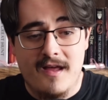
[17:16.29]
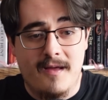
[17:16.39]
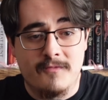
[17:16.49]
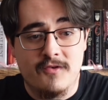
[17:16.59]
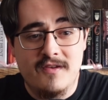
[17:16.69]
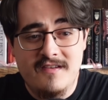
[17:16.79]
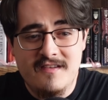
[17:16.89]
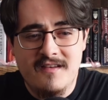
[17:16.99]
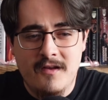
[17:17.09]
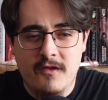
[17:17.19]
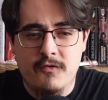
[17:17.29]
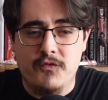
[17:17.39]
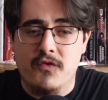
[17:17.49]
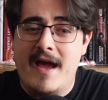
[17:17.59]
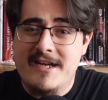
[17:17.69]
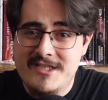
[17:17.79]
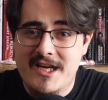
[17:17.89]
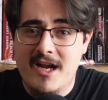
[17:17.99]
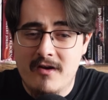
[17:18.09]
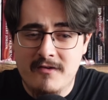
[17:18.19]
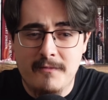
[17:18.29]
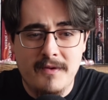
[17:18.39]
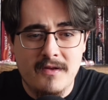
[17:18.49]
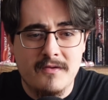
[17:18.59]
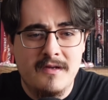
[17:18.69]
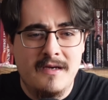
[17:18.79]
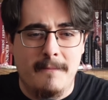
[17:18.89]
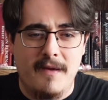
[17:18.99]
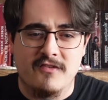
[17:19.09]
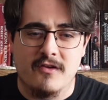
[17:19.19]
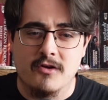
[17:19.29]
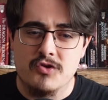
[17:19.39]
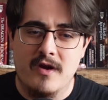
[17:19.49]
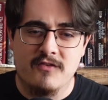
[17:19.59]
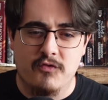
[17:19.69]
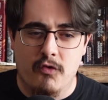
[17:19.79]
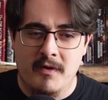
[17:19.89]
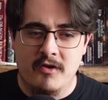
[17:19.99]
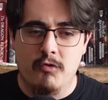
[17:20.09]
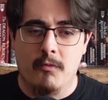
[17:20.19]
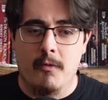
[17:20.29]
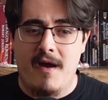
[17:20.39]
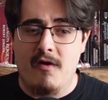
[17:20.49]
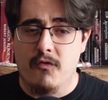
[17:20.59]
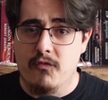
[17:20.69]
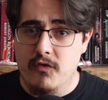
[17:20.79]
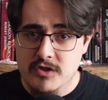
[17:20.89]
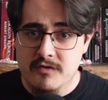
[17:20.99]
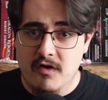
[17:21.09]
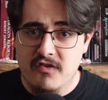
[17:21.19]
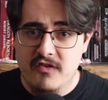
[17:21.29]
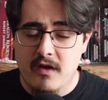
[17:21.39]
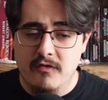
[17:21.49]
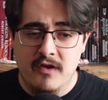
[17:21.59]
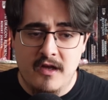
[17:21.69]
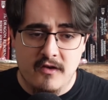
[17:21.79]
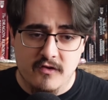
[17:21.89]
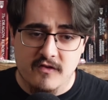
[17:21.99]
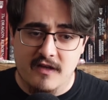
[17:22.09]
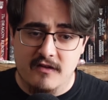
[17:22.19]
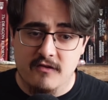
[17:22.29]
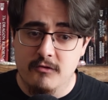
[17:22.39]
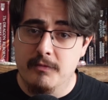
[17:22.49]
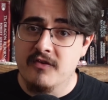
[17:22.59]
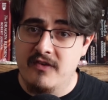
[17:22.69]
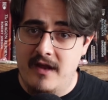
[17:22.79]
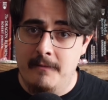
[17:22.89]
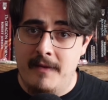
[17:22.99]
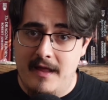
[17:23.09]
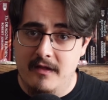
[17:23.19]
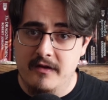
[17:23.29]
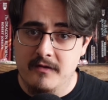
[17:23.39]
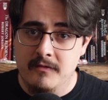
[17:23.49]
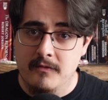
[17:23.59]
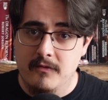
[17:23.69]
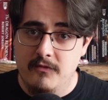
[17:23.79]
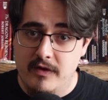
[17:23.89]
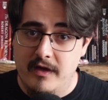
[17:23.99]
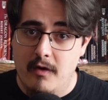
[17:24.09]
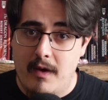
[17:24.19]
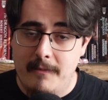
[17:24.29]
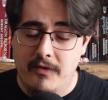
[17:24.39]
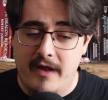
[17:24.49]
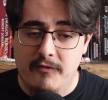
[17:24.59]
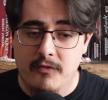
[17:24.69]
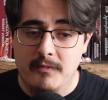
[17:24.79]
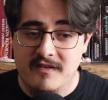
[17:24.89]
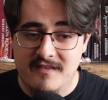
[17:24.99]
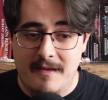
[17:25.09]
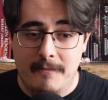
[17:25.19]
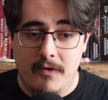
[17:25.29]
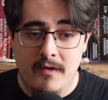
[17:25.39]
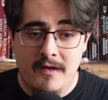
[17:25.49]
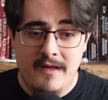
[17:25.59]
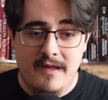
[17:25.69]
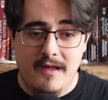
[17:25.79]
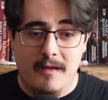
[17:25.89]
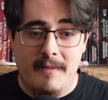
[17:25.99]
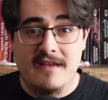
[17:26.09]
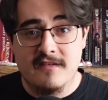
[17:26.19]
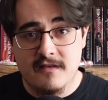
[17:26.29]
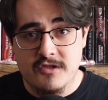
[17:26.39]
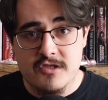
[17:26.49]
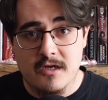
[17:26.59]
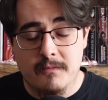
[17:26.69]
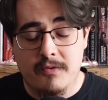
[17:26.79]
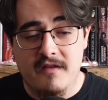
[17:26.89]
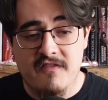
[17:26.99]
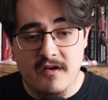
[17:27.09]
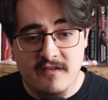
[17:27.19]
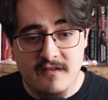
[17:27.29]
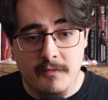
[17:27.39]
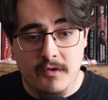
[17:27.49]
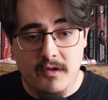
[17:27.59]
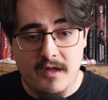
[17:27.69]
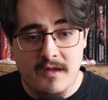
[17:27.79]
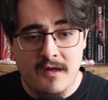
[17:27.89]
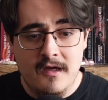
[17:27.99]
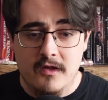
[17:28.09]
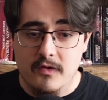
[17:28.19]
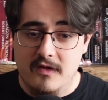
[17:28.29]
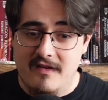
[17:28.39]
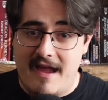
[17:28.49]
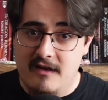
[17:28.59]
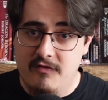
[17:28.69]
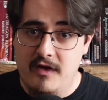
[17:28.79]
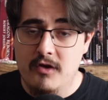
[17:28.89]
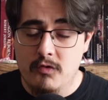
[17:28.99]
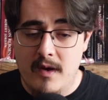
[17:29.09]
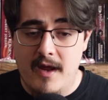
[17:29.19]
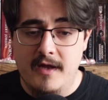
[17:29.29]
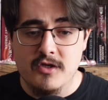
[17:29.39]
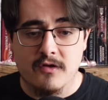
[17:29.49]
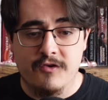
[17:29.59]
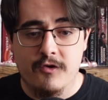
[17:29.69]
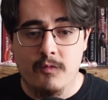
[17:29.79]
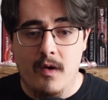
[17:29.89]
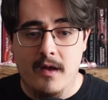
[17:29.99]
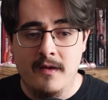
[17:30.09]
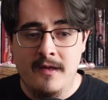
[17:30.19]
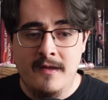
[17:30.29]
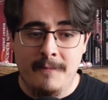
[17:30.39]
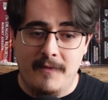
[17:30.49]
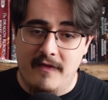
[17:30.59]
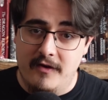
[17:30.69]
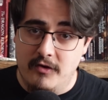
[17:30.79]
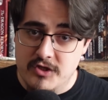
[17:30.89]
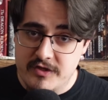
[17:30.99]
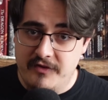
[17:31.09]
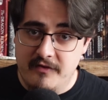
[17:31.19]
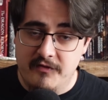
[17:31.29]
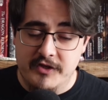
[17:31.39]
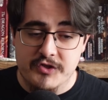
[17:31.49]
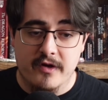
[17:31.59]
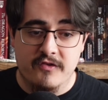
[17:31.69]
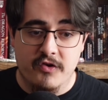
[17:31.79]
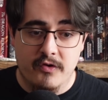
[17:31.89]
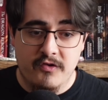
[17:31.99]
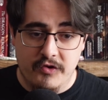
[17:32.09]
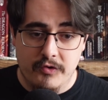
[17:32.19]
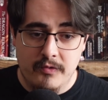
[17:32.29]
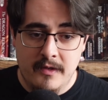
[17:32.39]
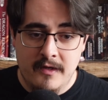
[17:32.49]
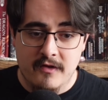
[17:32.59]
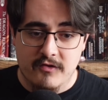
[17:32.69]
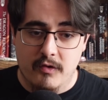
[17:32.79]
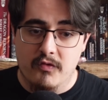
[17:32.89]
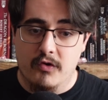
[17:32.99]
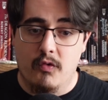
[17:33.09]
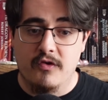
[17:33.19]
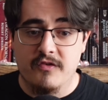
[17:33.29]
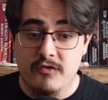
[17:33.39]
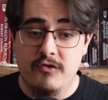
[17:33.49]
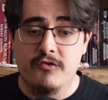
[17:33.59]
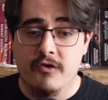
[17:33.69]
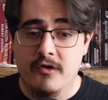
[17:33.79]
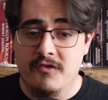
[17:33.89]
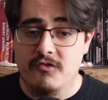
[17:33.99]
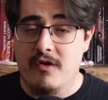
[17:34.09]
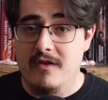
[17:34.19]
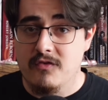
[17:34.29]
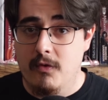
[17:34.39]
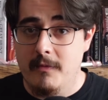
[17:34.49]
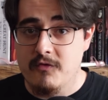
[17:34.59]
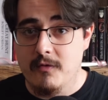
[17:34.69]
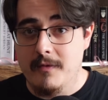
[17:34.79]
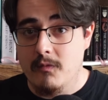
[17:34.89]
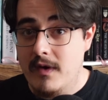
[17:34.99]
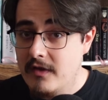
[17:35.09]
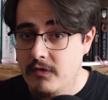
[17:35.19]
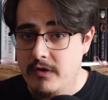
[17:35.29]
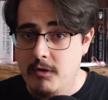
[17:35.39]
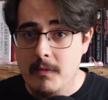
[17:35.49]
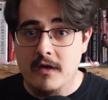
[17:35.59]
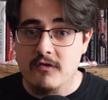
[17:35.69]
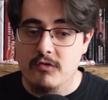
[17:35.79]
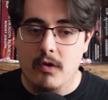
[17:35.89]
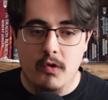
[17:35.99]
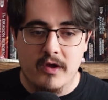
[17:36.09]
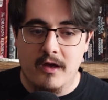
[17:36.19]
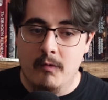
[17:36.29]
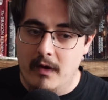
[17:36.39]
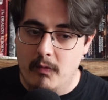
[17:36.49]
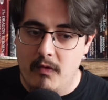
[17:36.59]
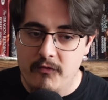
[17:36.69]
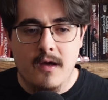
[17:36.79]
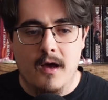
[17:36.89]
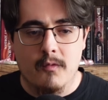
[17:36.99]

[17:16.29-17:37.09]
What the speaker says: So this is another flashy character build based on transforming to a more powerful version of ourselves, just like the Super Saiyan Paladin video I put out from December. As such, it's going to play very similarly. You'll need to activate your rage on turn 1, and then your shifting feature on turn 2. So over the course of 2 turns, you're transforming from a regular human into a hulking werewolf.